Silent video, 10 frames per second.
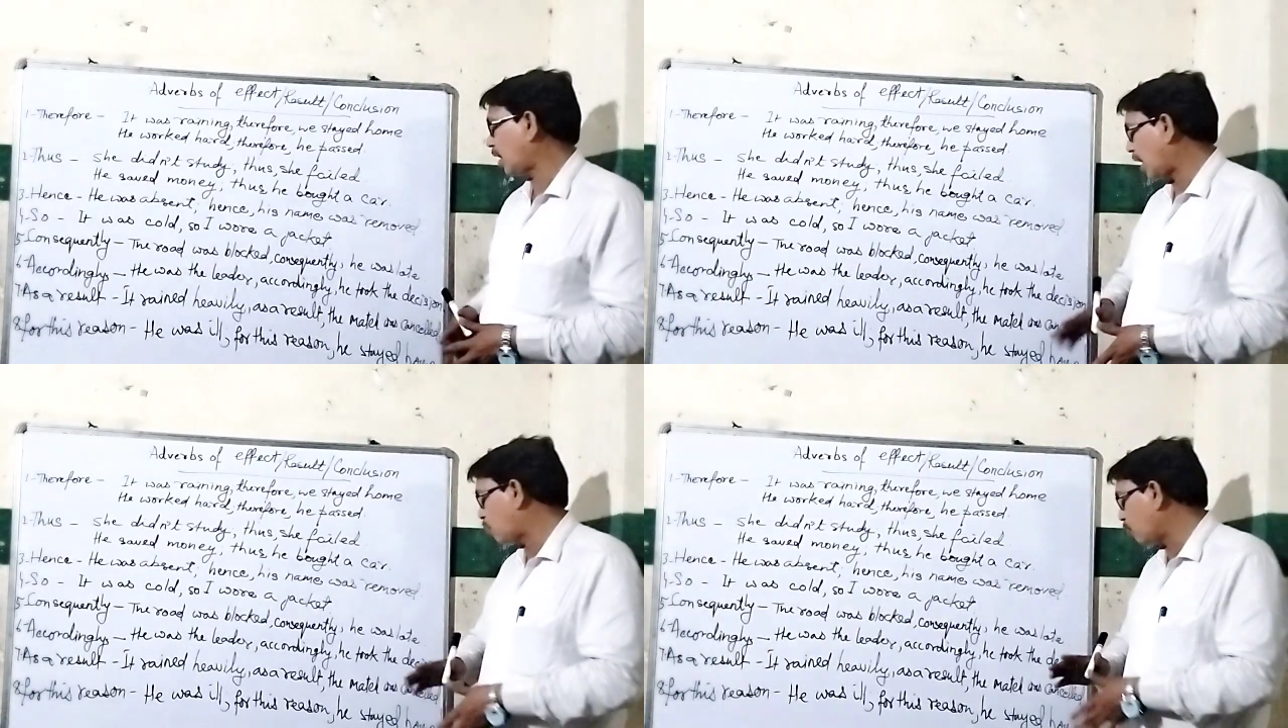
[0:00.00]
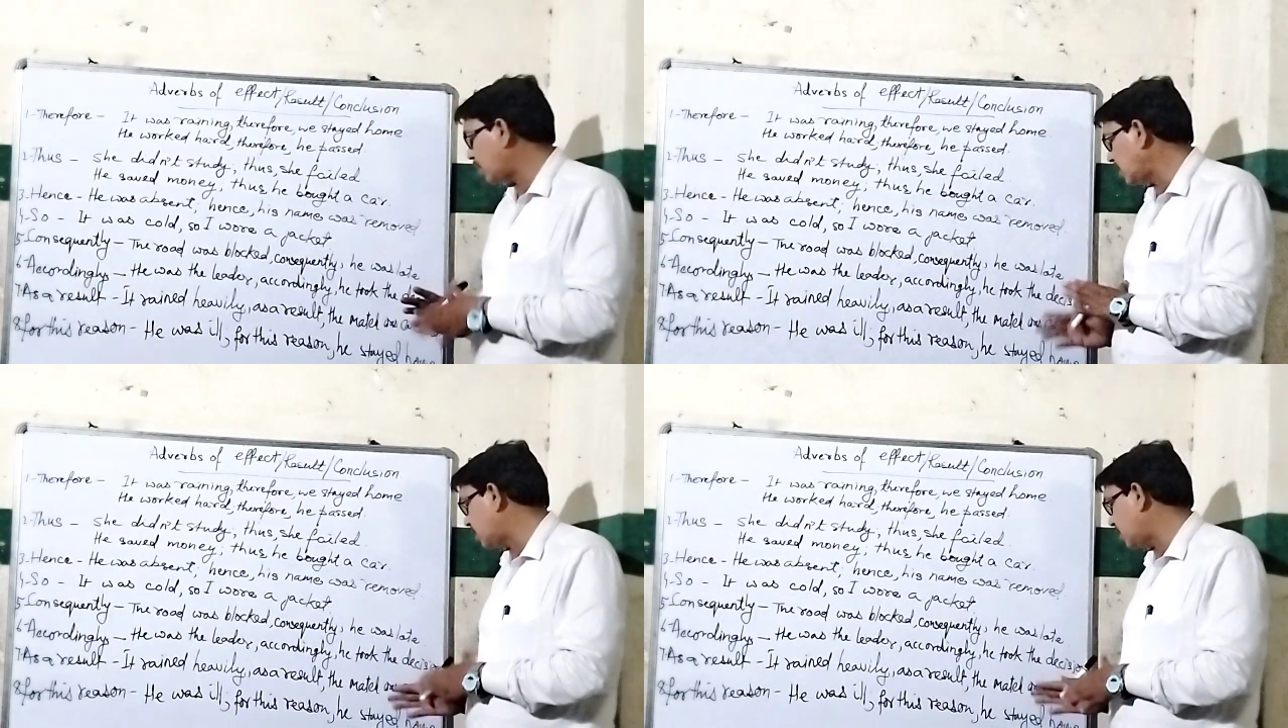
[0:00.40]

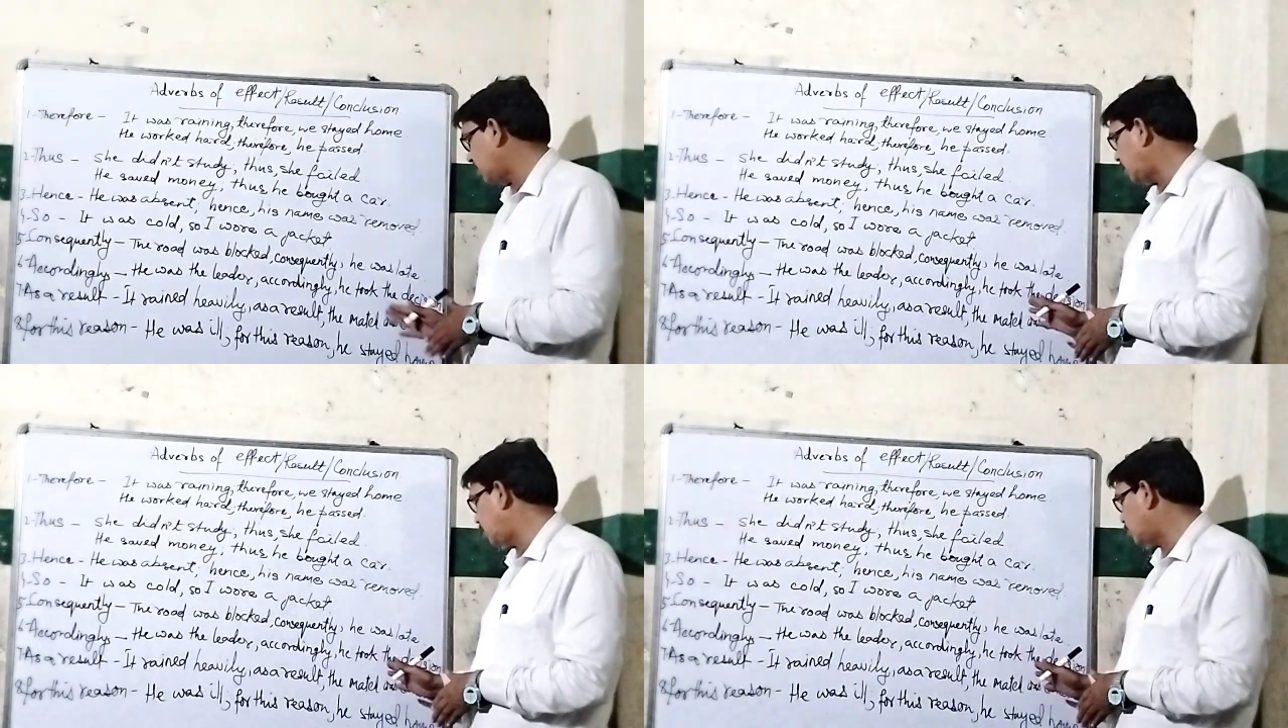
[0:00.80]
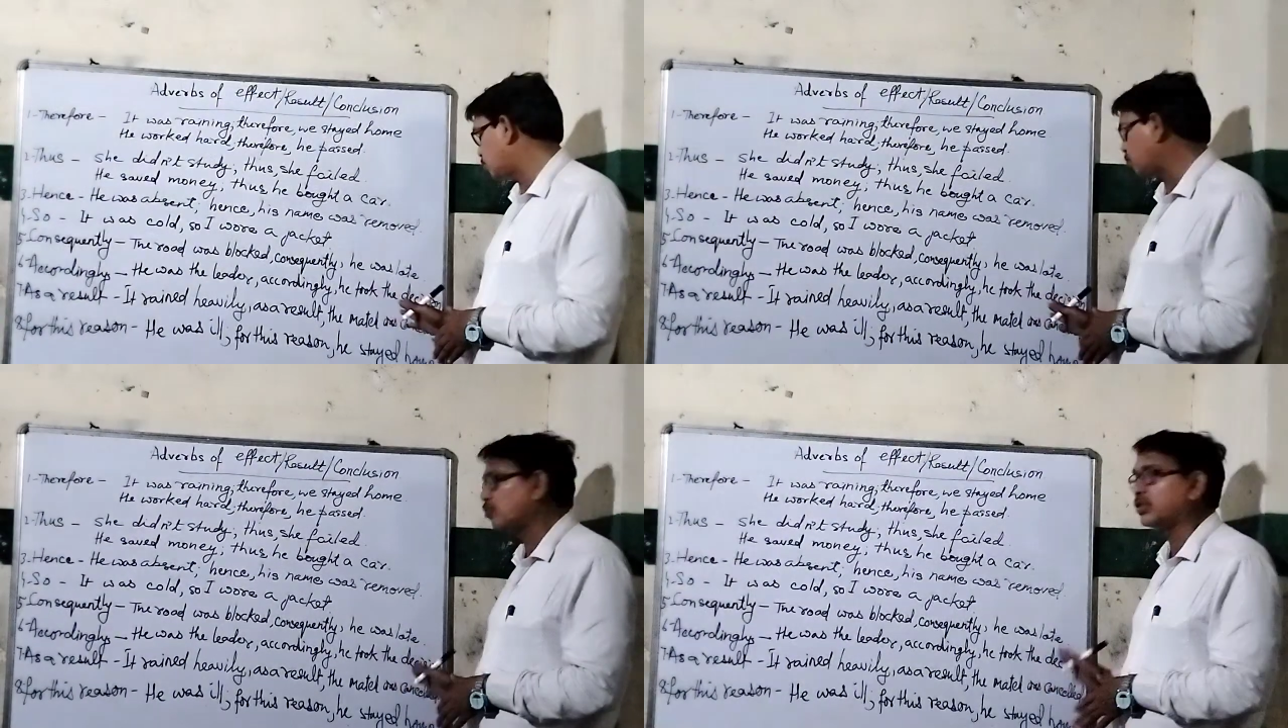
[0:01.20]
Accordingly, he
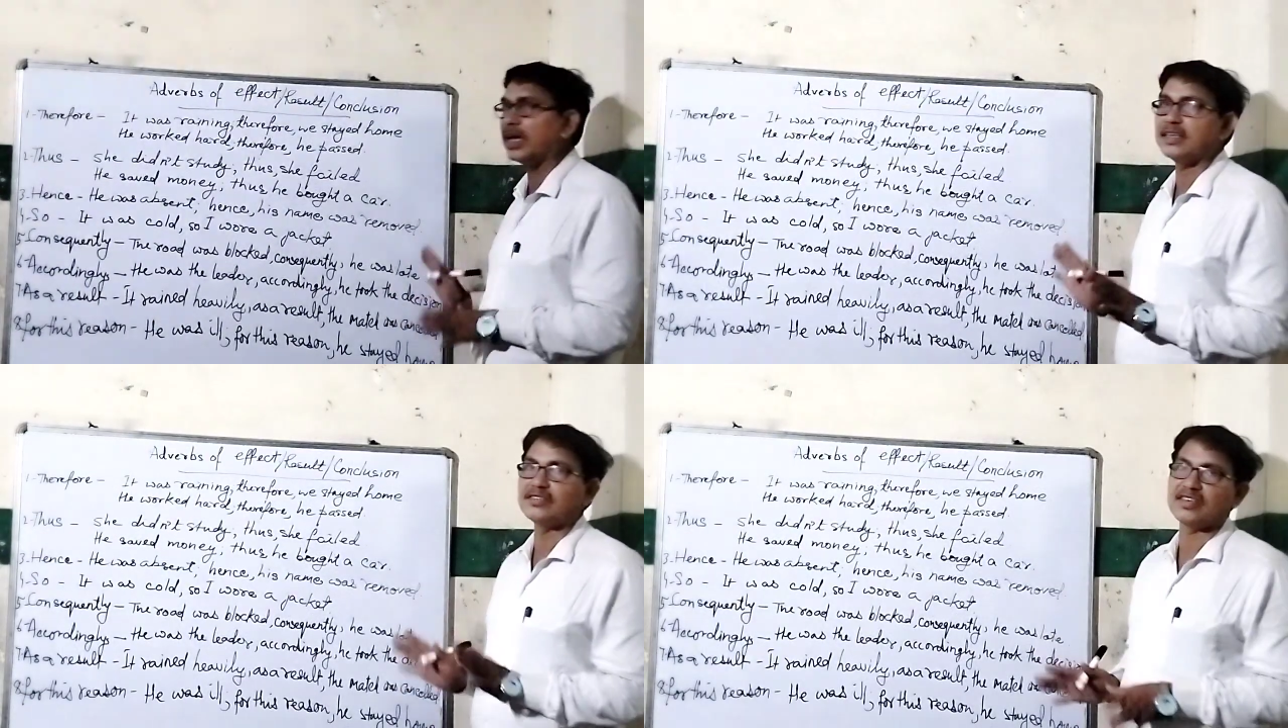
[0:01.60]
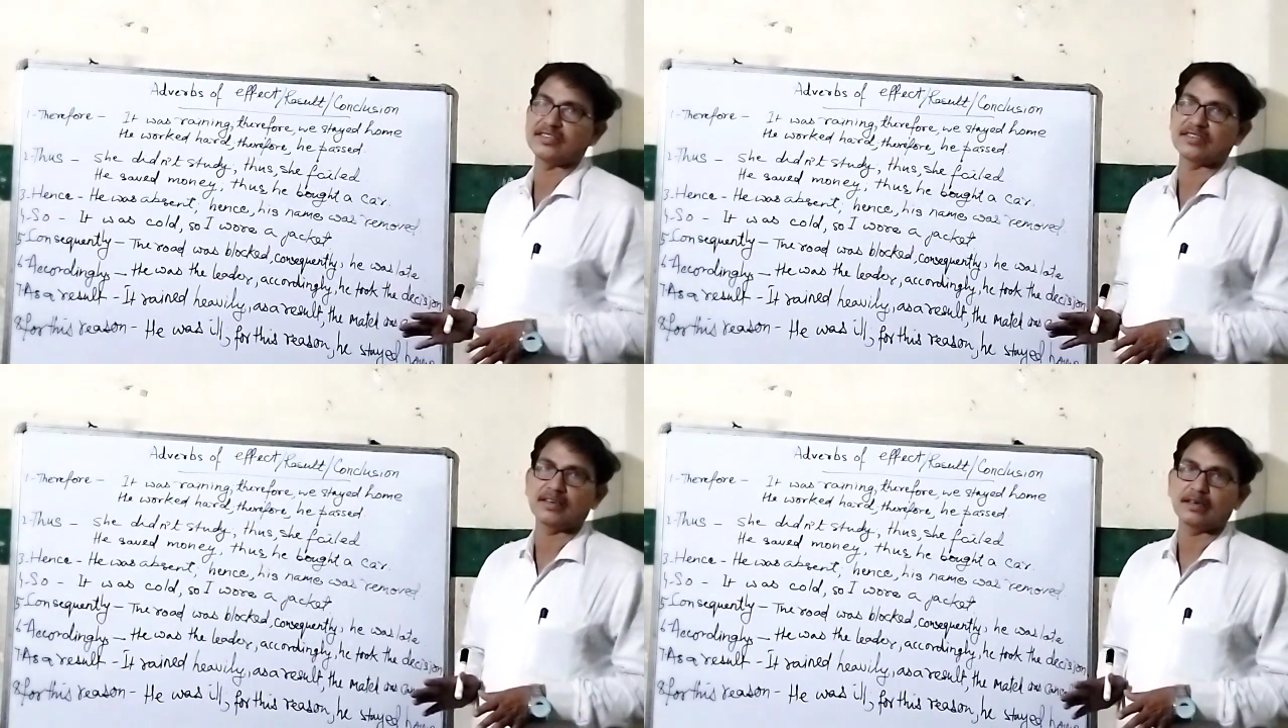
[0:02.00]
took the
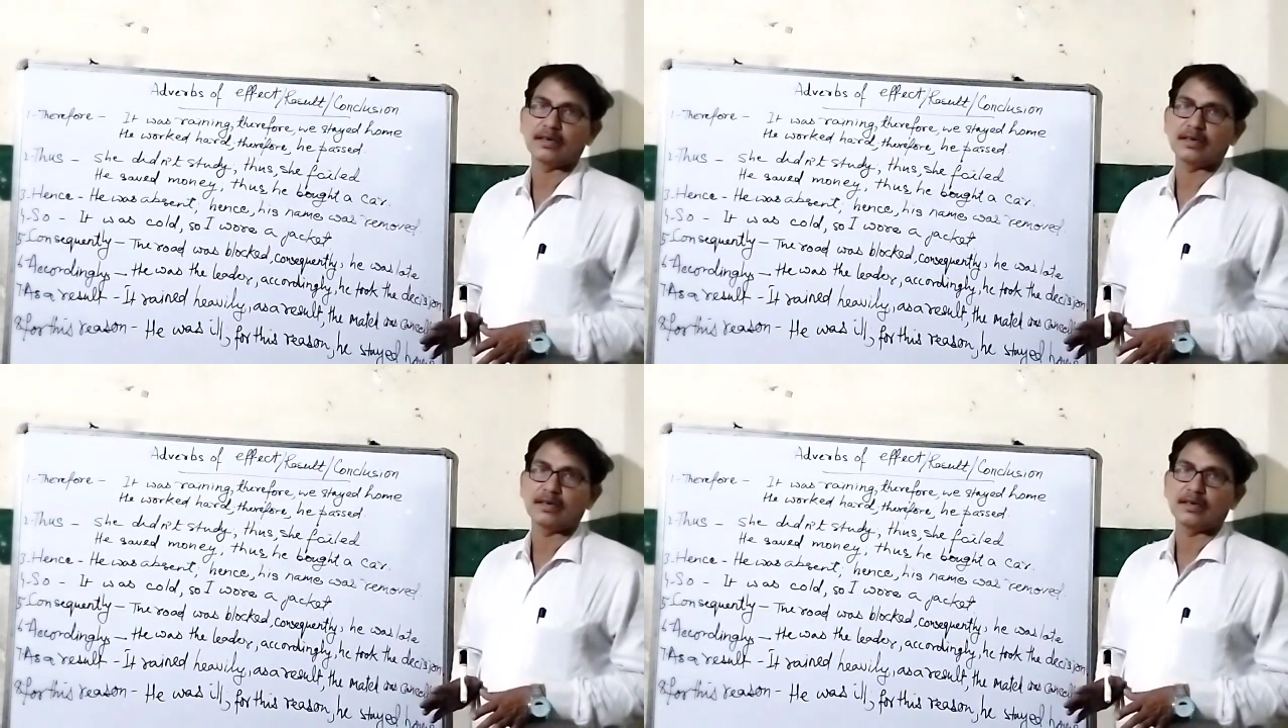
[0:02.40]
decision.